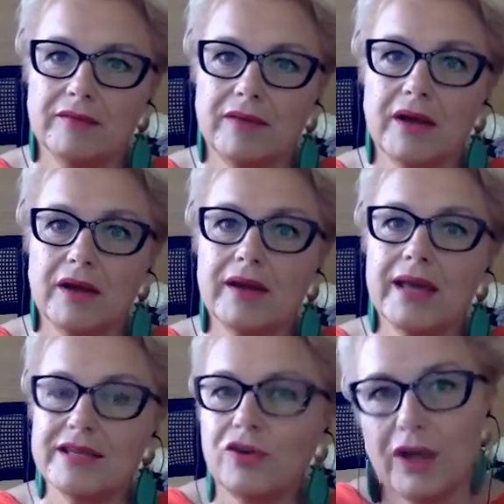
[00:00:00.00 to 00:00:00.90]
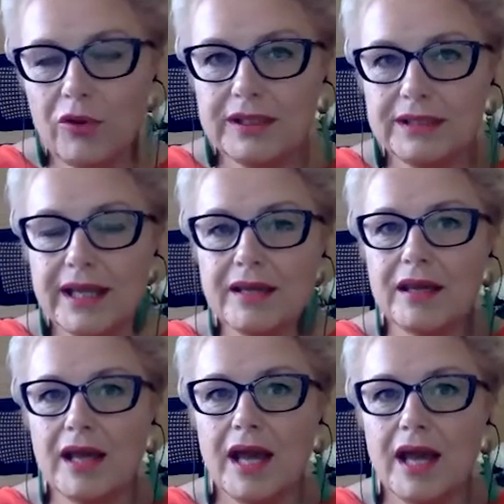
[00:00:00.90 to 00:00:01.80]
vacation or the
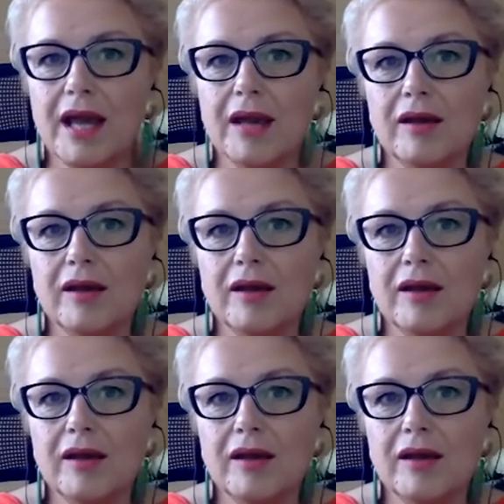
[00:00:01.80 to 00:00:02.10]
holiday